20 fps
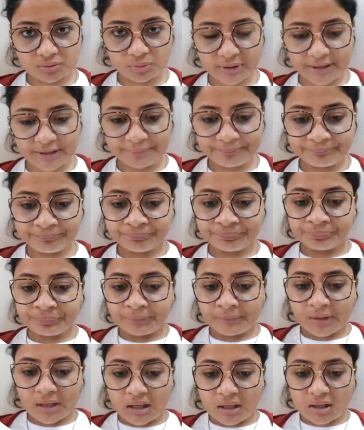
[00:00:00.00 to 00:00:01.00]
Okay,
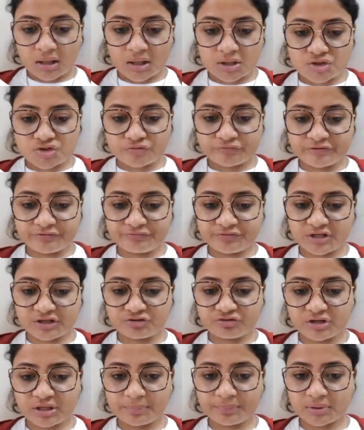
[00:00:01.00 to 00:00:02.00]
so
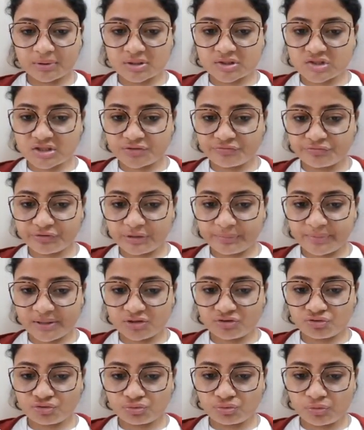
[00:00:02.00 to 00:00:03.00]
53% will
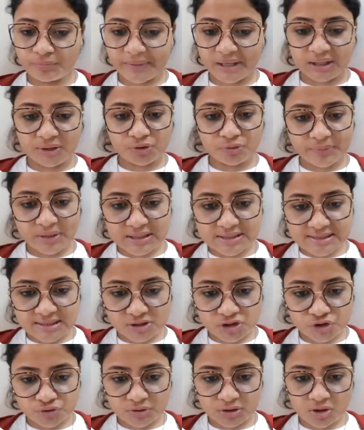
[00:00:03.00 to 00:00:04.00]
be through male to male
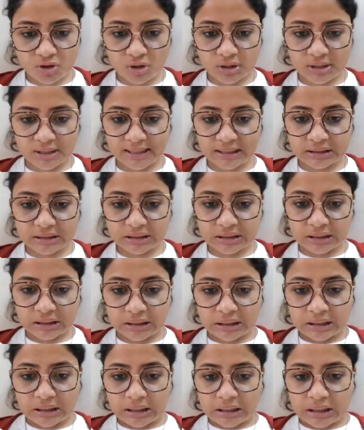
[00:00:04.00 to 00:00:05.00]
sexual contact.
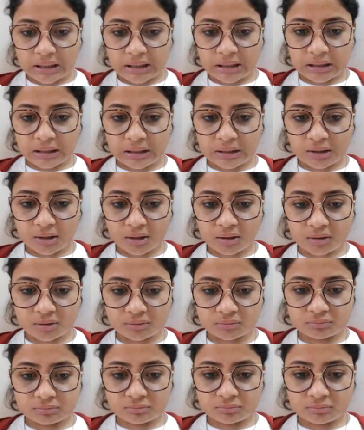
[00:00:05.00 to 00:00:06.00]

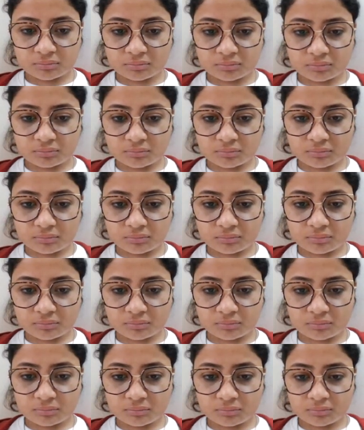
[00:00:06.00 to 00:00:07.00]

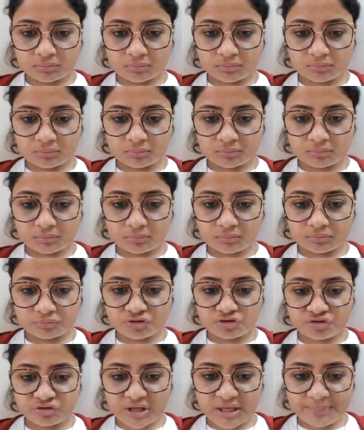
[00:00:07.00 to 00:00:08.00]

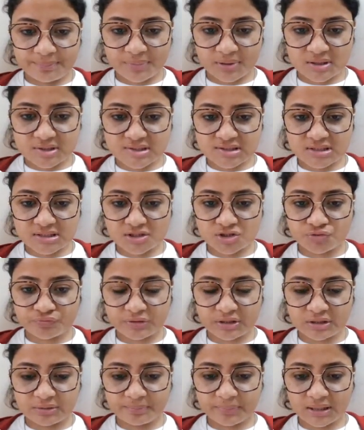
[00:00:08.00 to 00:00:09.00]
3%
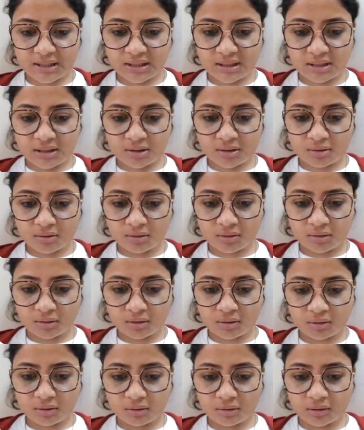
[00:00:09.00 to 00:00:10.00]
will be
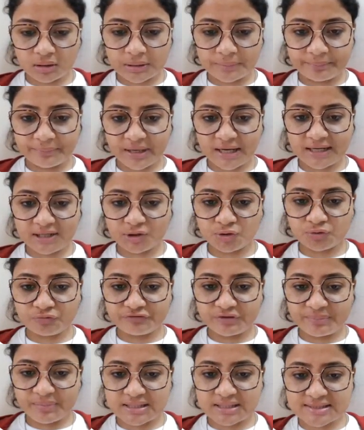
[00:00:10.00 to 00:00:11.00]
male to
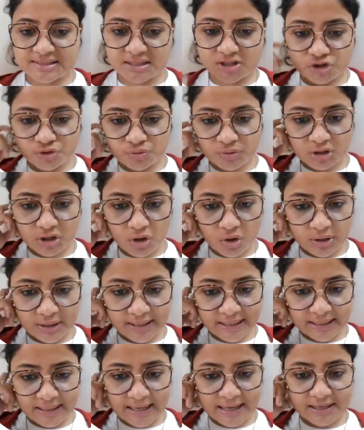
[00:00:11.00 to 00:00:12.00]
female sexual
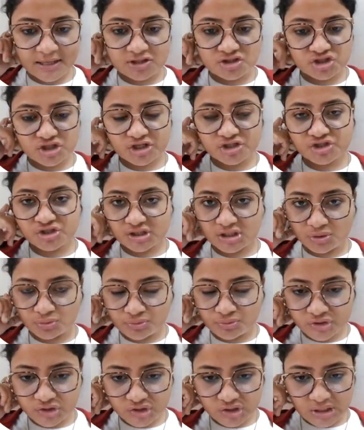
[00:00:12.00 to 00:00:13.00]
contact and injection
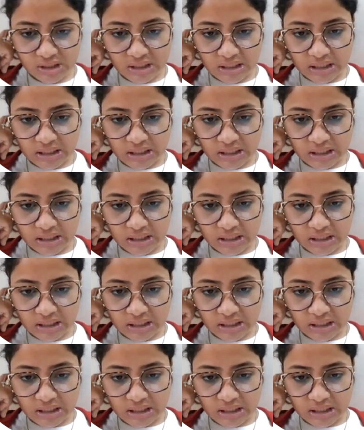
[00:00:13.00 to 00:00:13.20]
use.